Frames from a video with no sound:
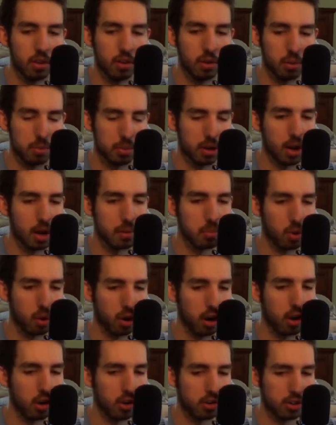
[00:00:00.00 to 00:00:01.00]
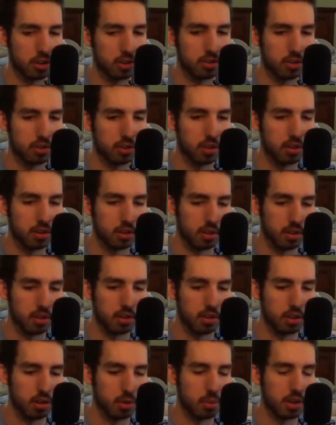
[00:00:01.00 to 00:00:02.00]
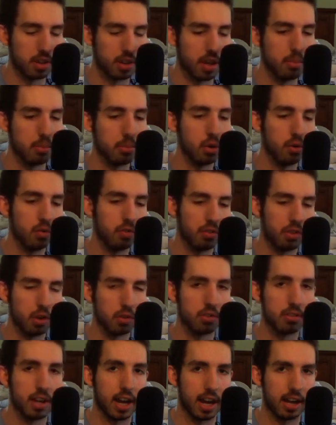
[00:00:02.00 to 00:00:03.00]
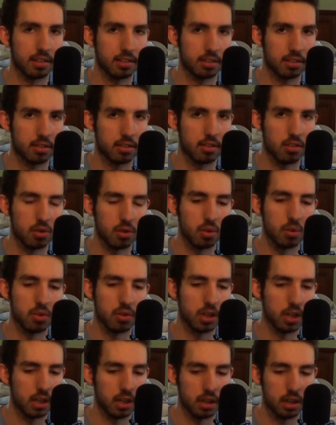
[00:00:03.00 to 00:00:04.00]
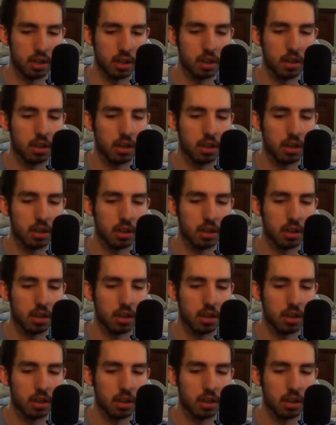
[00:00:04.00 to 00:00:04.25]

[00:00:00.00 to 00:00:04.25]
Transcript: or become more urgent, you would then move those tasks to the